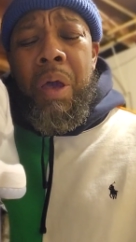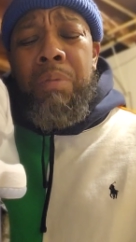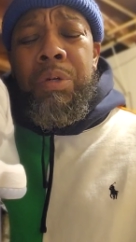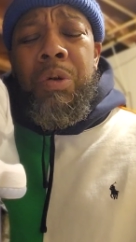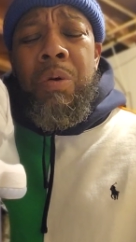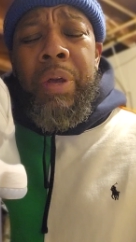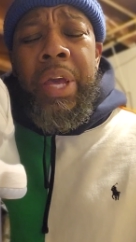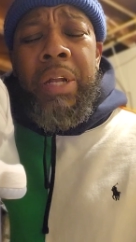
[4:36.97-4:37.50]
I
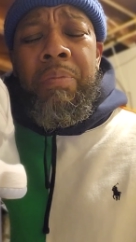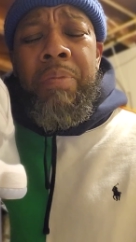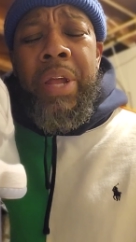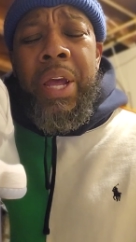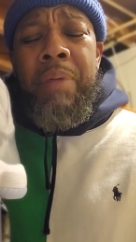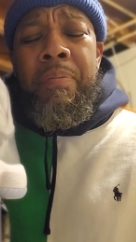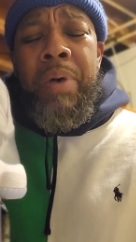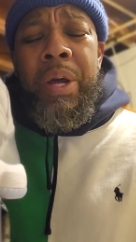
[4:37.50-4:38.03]
was gonna get them
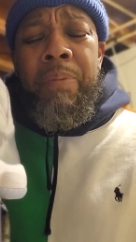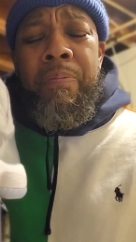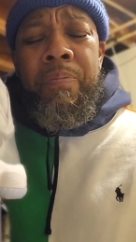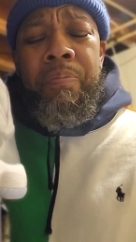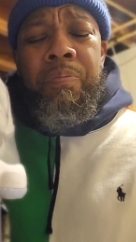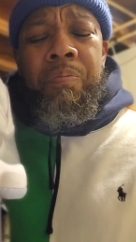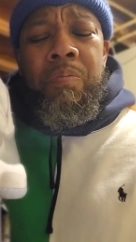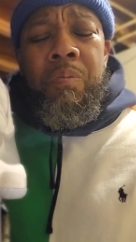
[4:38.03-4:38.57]
in, but
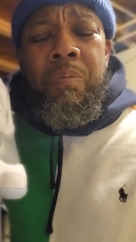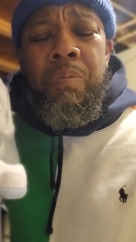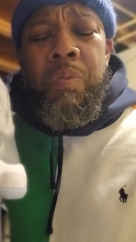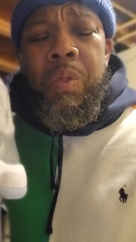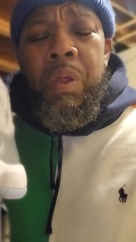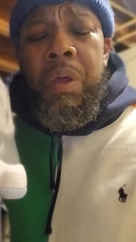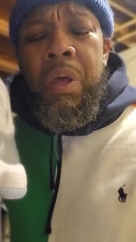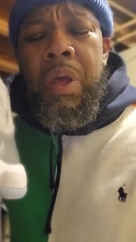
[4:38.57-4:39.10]

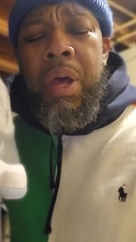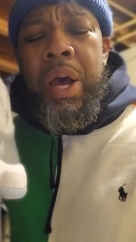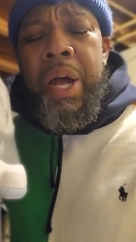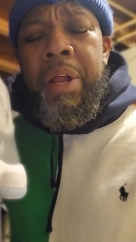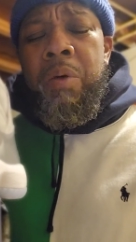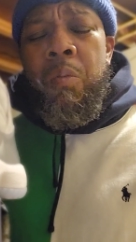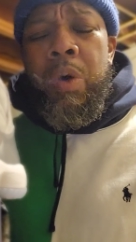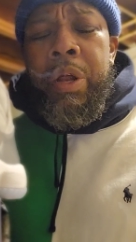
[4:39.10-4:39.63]

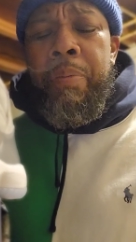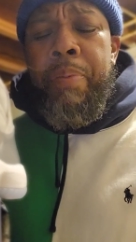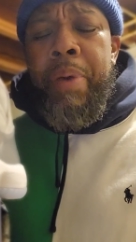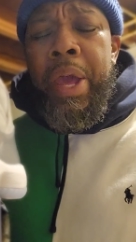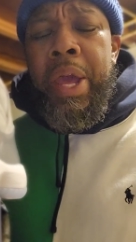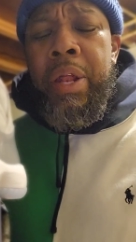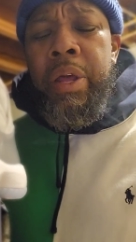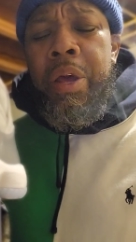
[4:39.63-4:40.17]
I didn't want to
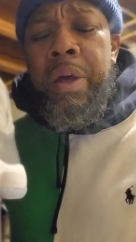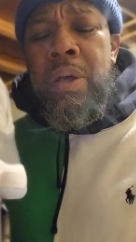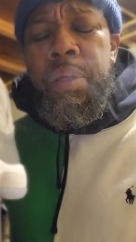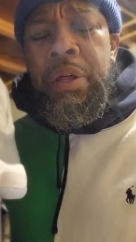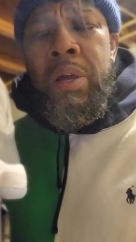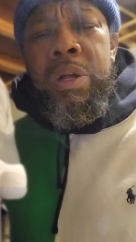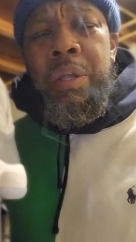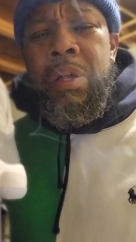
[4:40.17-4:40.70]
pay the
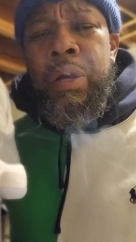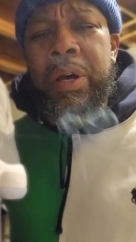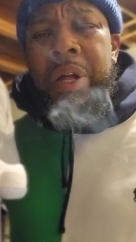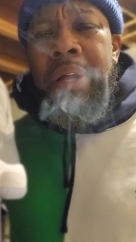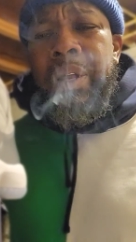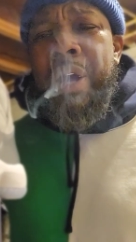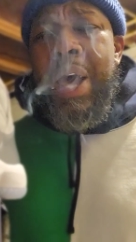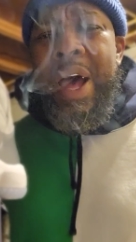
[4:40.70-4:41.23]

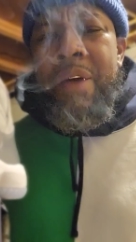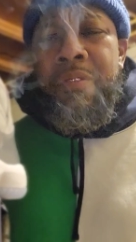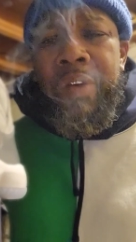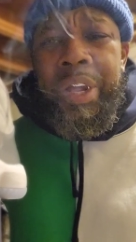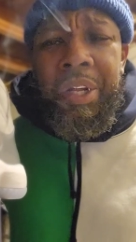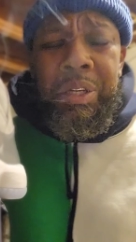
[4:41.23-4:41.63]
high